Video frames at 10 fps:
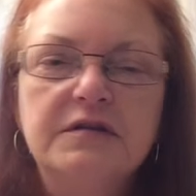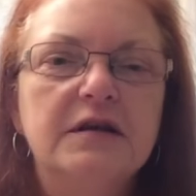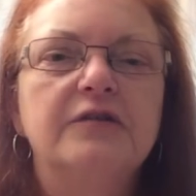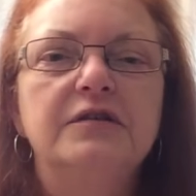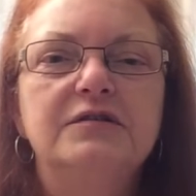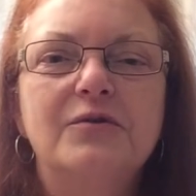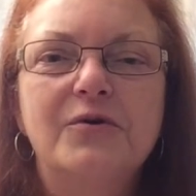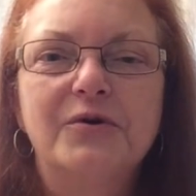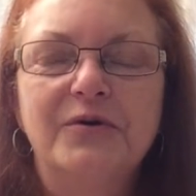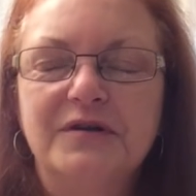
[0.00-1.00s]
the southeast
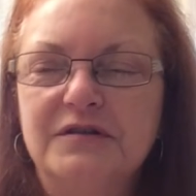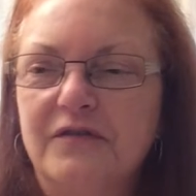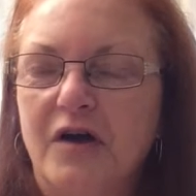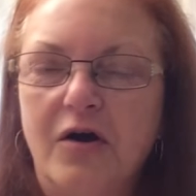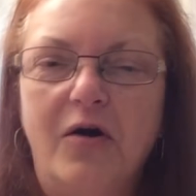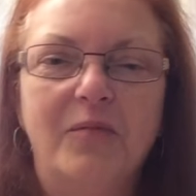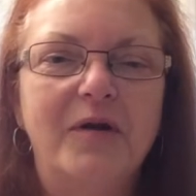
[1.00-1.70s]
corner is of our home.